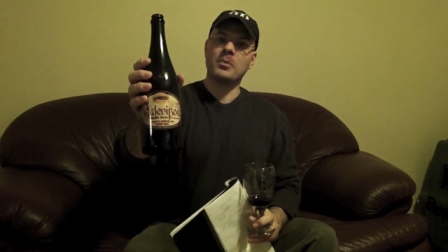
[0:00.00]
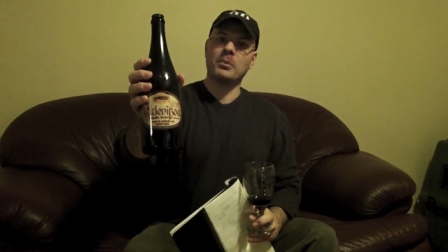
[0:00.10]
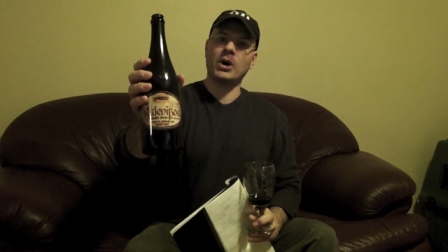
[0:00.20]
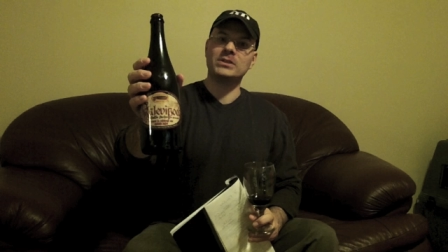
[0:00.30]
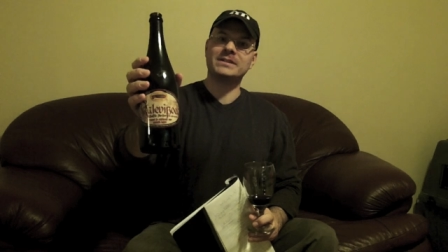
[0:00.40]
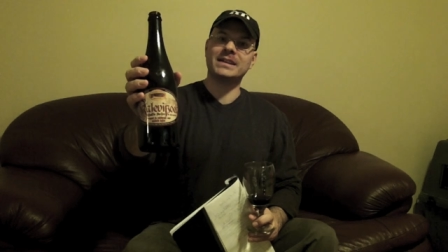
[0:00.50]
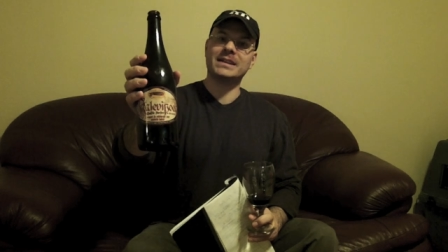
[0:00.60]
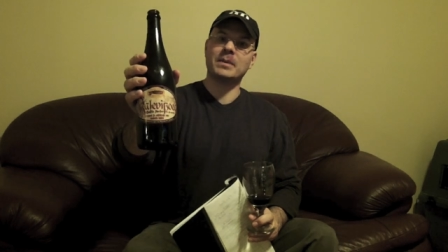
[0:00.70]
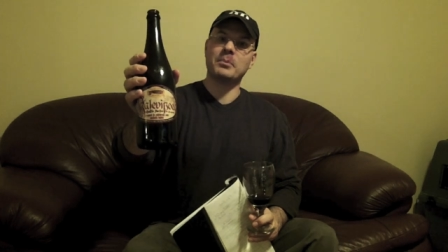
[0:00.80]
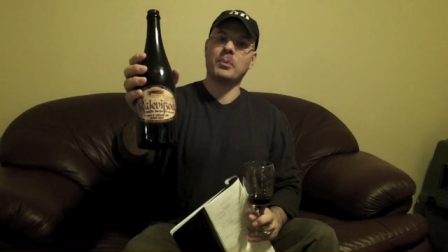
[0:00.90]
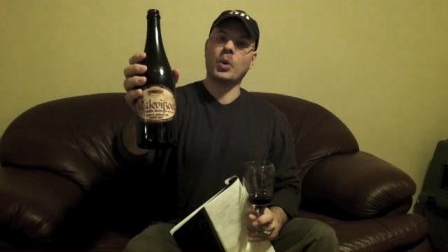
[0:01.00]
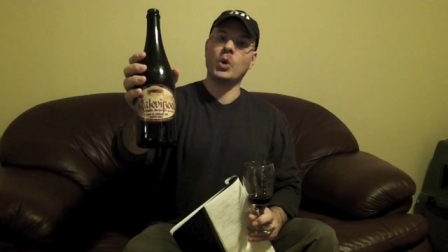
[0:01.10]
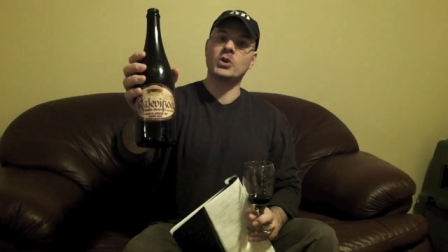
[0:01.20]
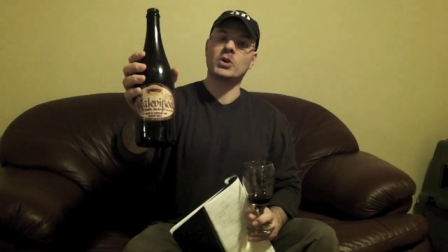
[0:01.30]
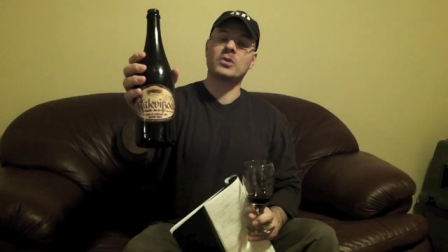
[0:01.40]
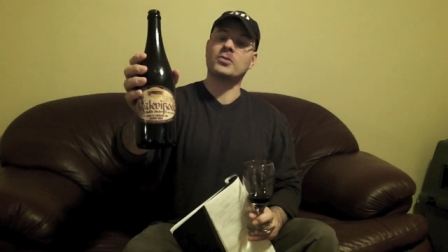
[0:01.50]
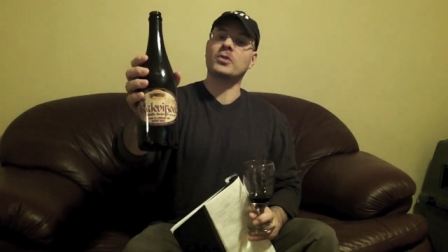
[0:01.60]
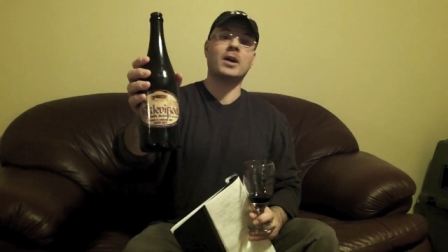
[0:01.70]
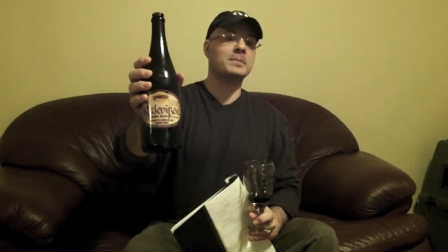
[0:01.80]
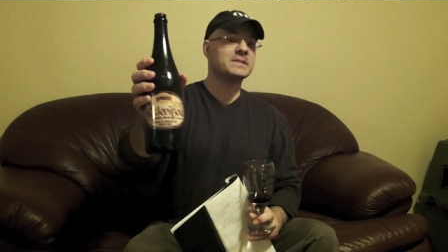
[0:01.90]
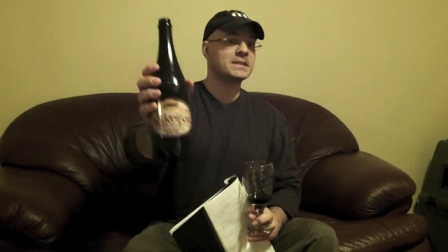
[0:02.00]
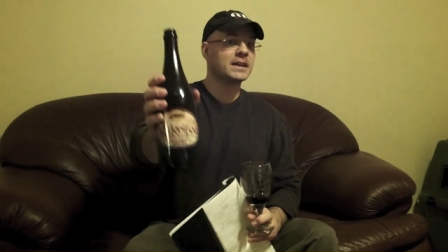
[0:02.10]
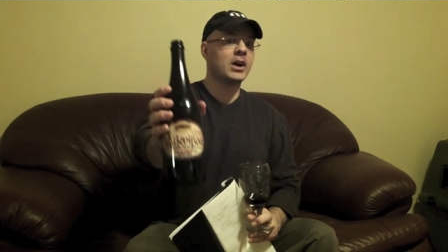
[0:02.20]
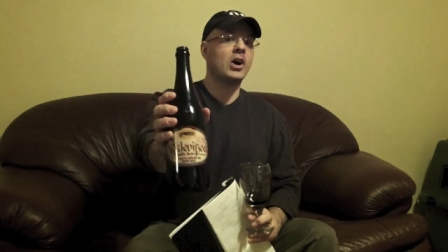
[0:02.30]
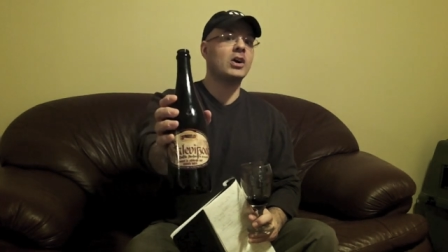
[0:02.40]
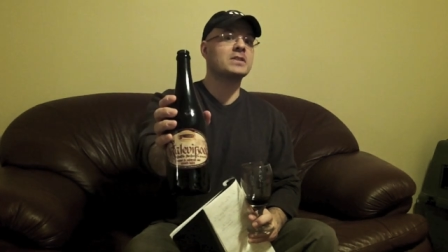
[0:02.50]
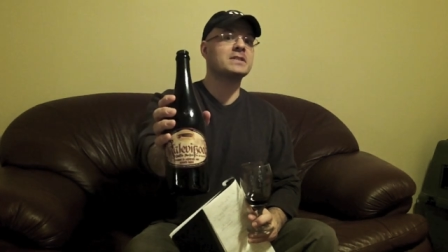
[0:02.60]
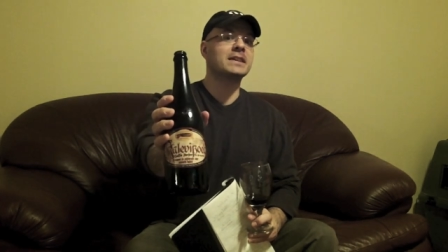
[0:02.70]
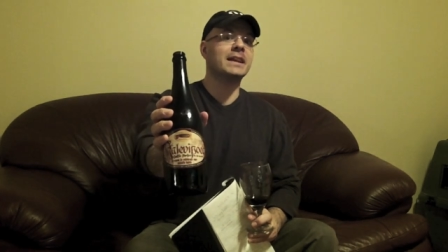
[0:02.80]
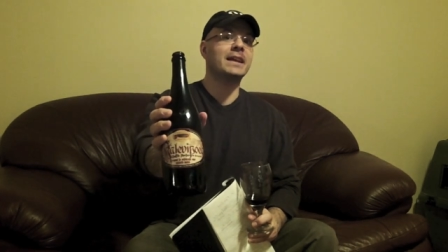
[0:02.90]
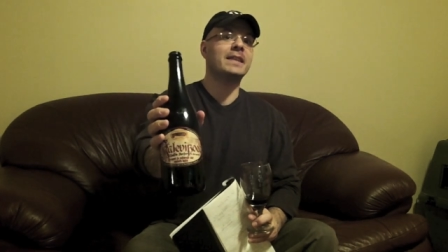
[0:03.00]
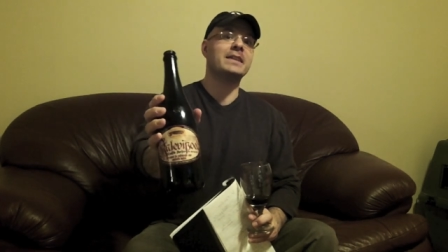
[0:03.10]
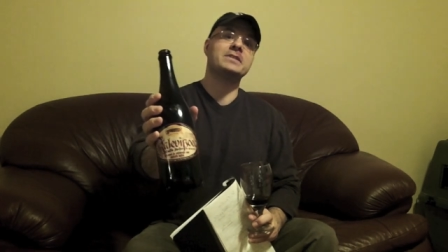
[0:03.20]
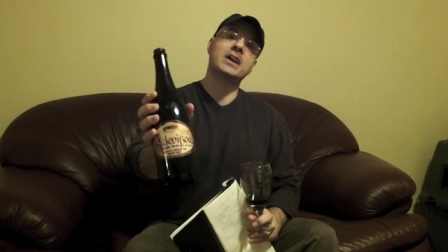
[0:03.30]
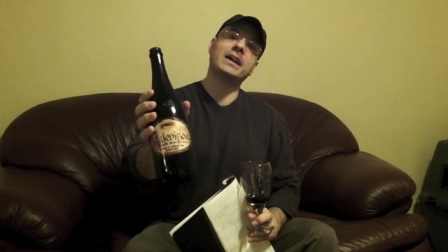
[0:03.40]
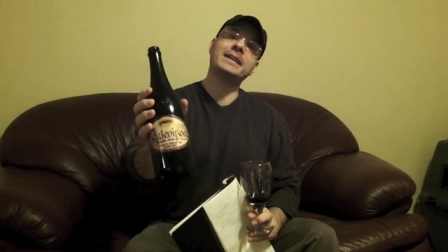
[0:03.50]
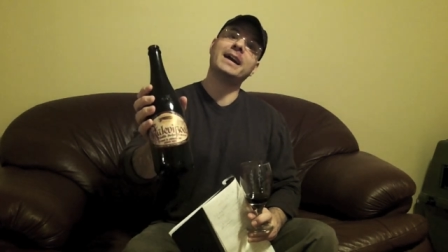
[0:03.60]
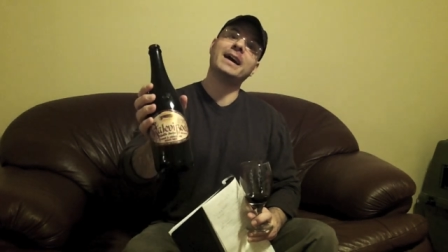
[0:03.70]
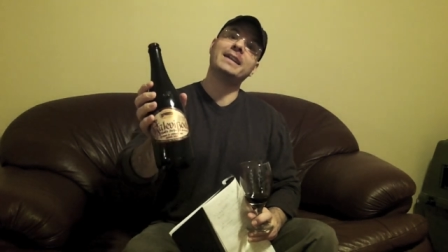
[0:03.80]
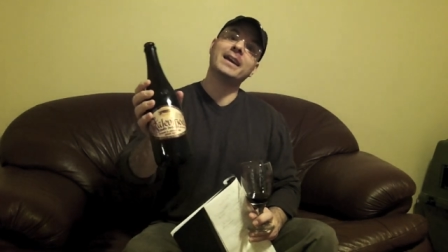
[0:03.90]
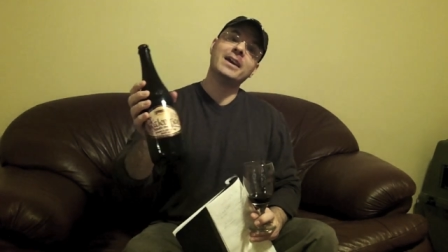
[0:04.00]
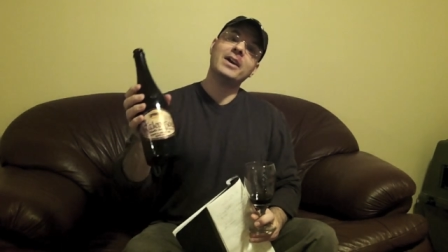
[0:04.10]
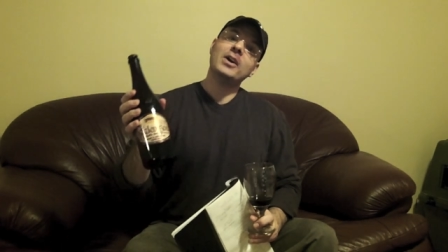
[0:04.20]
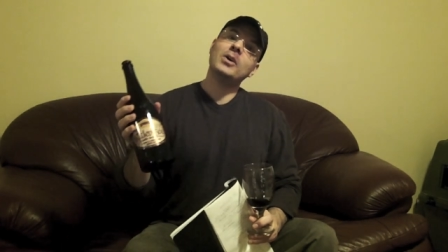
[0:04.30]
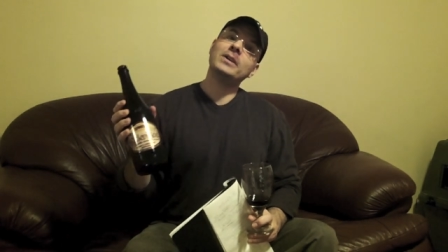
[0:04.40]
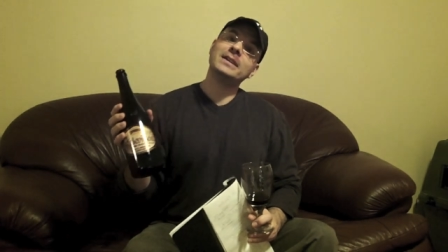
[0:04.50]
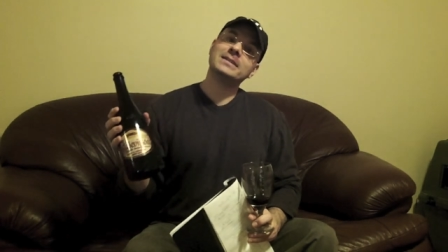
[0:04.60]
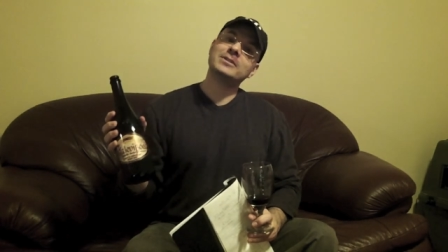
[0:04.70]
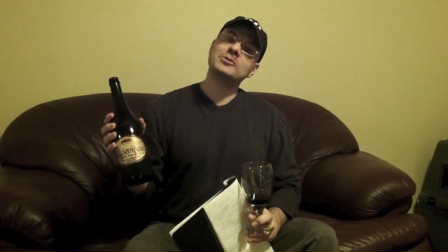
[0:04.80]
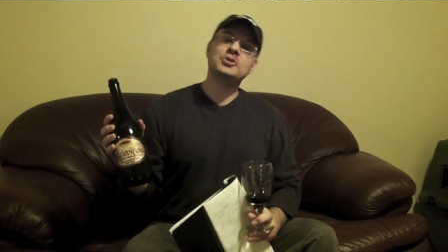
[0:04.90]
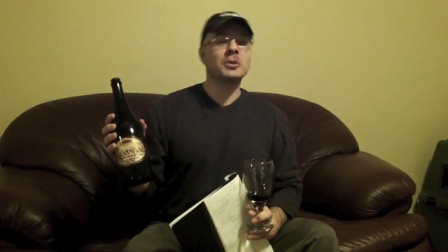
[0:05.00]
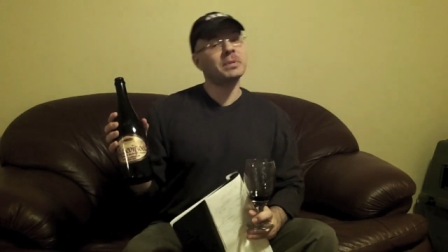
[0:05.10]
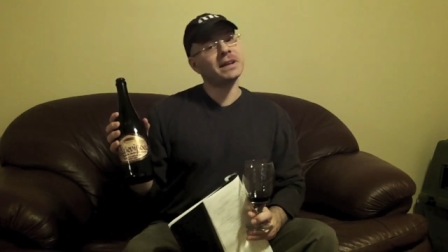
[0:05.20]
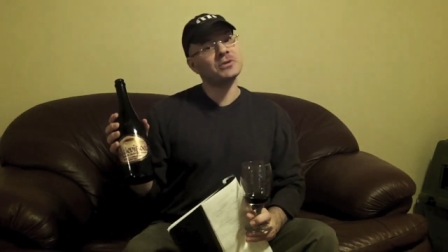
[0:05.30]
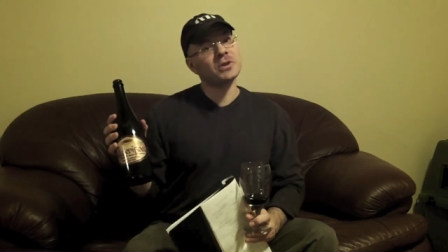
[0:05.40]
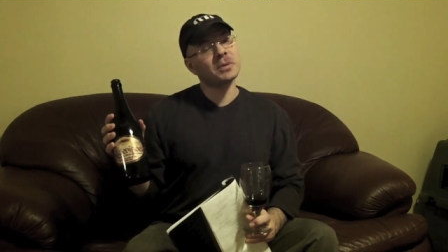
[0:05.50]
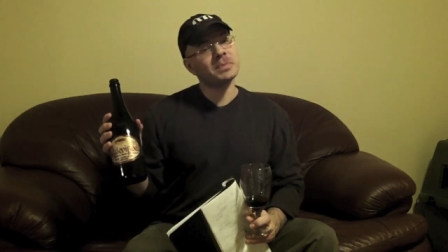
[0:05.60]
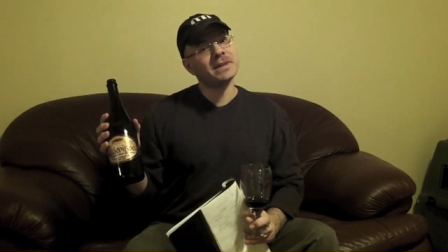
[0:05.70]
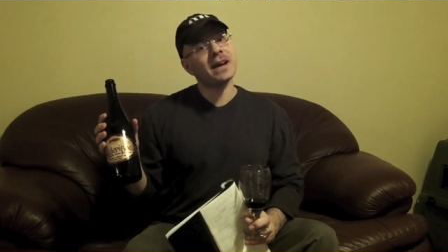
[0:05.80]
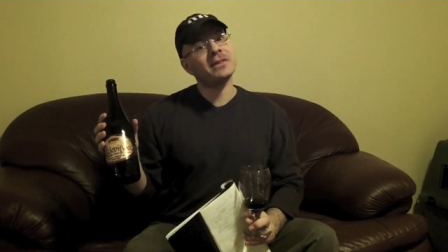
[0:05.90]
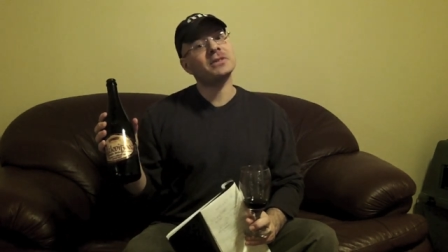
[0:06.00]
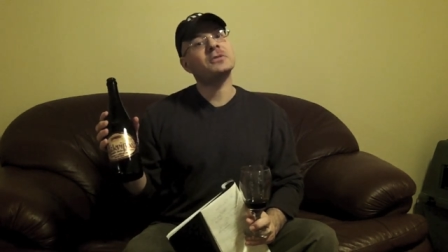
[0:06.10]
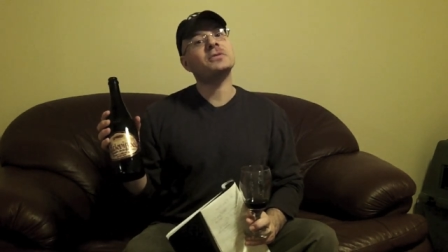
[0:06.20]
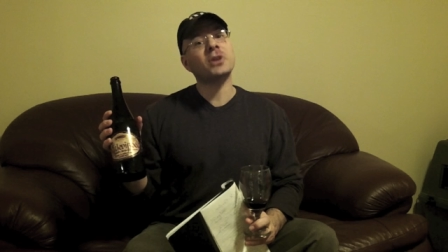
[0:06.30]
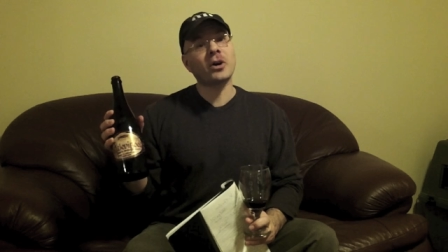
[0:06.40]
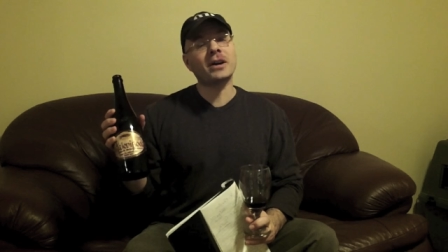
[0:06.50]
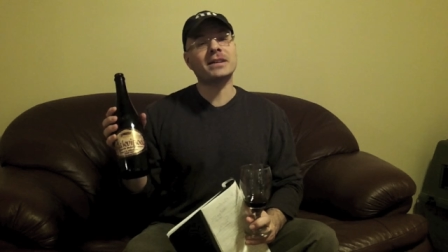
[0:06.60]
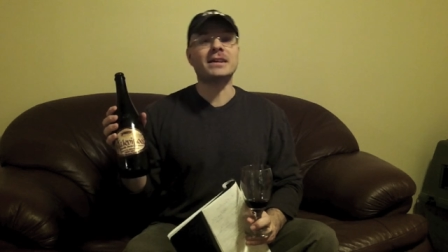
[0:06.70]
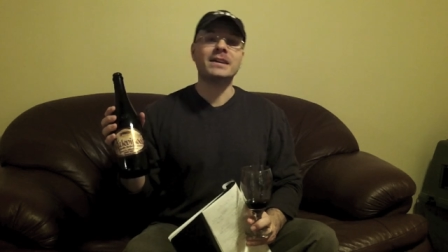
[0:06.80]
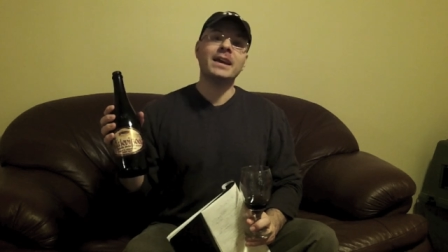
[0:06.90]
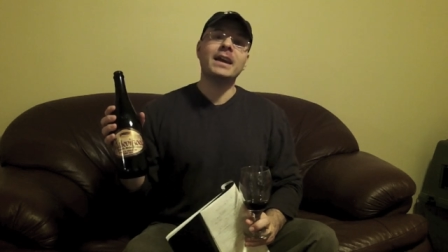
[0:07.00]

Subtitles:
Baltic Porter from Cigar City that Johnny got on his little trippity trip down to Florida.